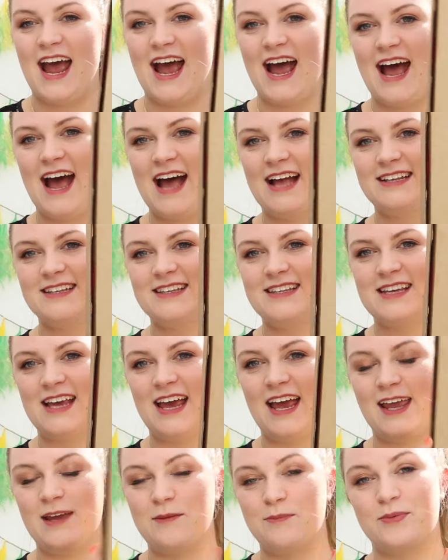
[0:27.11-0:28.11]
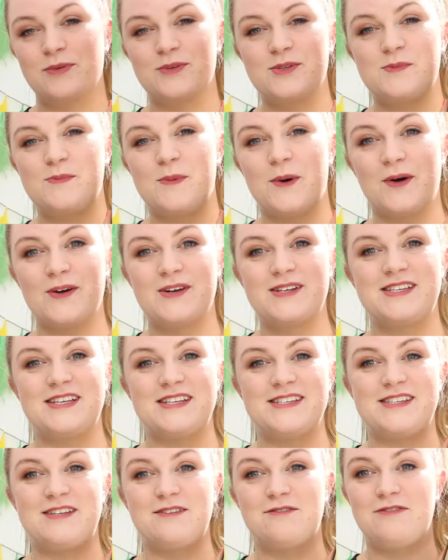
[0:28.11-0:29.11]
And April's box
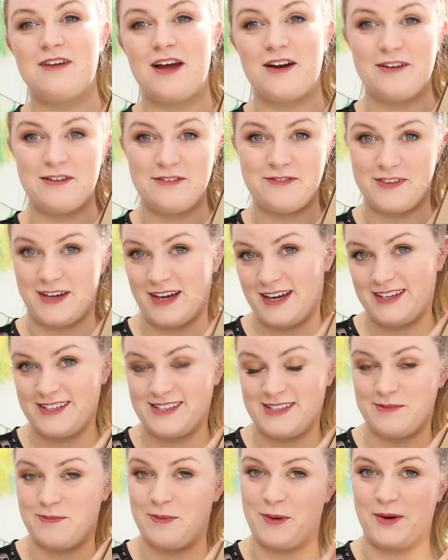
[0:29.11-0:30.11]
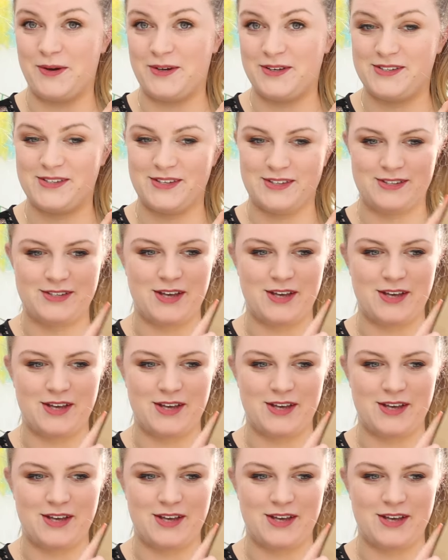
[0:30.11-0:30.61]
is the very first box.